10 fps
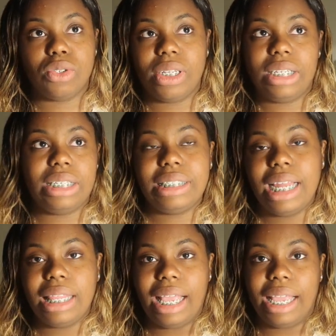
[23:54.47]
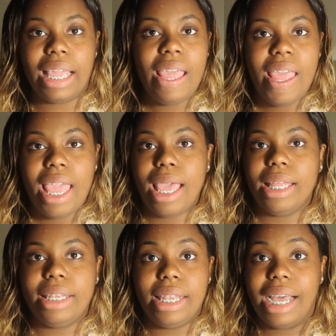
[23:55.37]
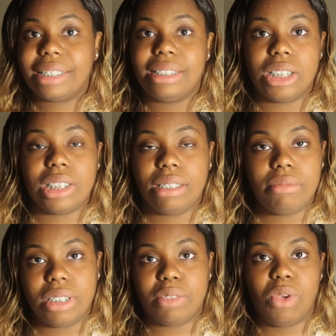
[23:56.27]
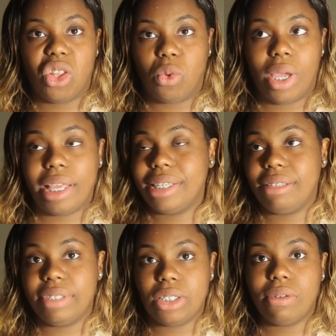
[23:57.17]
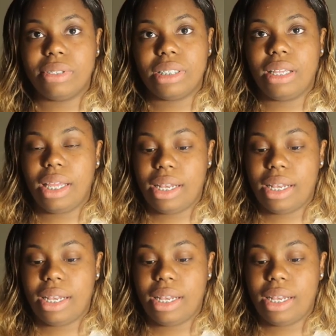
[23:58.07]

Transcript: So it is not like it knocked the, the smell away because of its own scent.